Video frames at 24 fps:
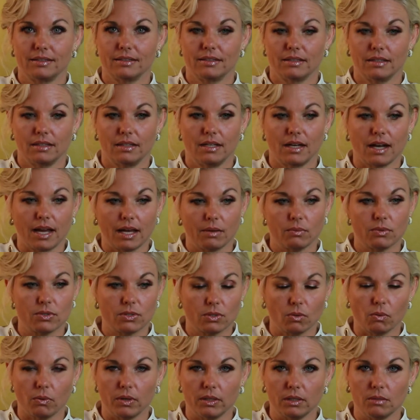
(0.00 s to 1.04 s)
that I was
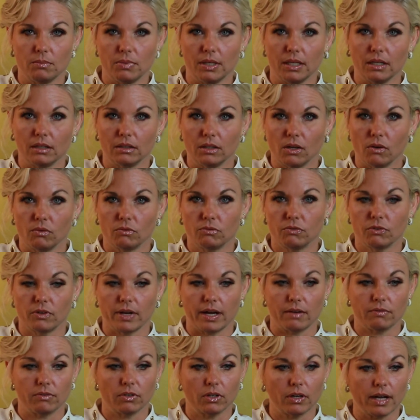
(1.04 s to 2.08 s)
going to be alone
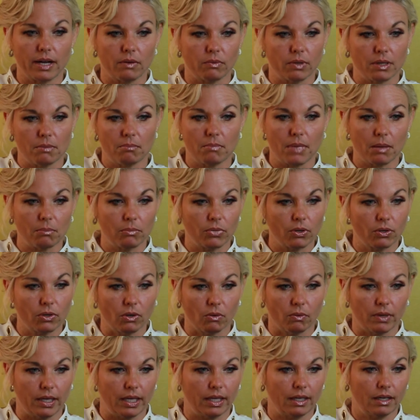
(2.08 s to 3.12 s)
forever. I remember
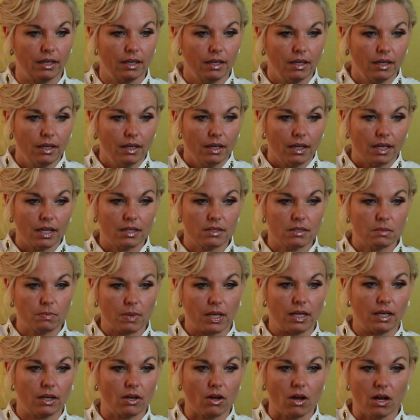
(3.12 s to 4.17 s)
going and
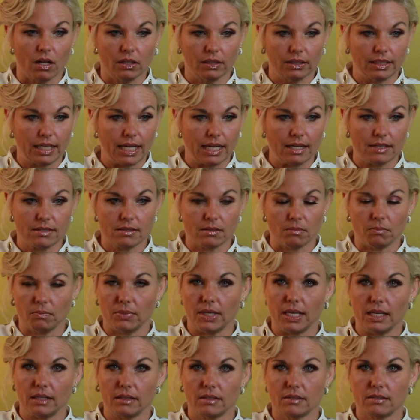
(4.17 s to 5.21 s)
spending holidays and
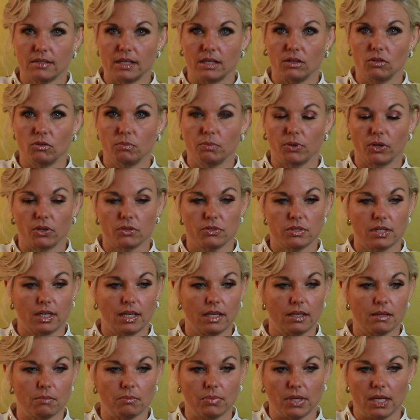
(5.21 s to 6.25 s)
being the single
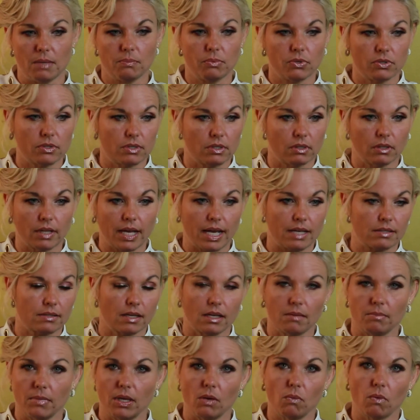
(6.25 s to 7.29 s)
person and people still
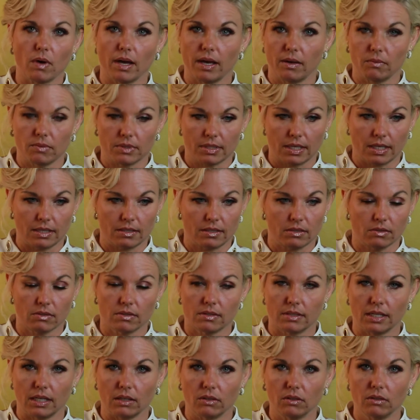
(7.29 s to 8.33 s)
asking me why was I still
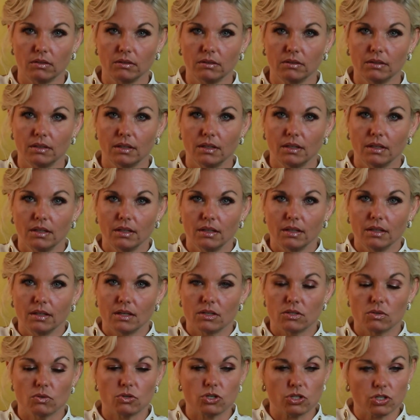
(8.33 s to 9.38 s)
single.
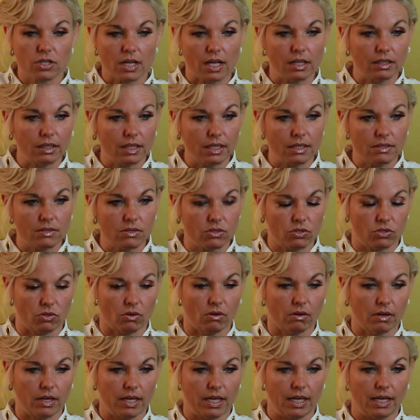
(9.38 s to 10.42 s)
So Shelley's
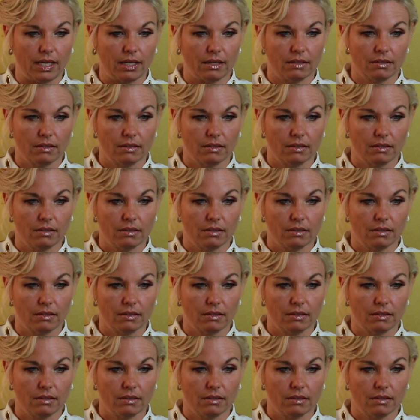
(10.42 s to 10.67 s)
story